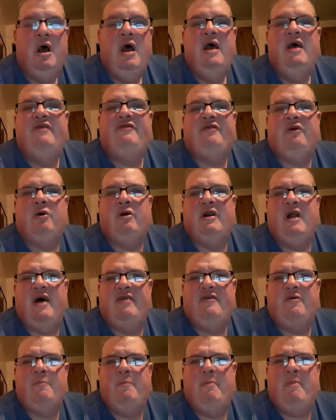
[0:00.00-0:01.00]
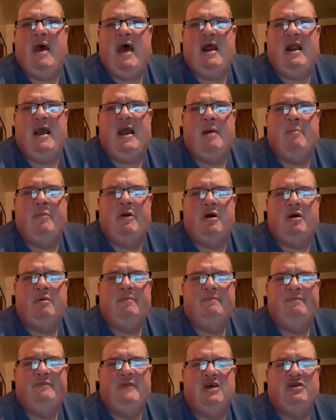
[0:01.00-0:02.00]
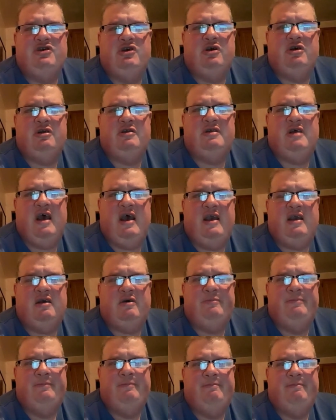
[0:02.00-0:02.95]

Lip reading: Is there another med, Amber, that you could take?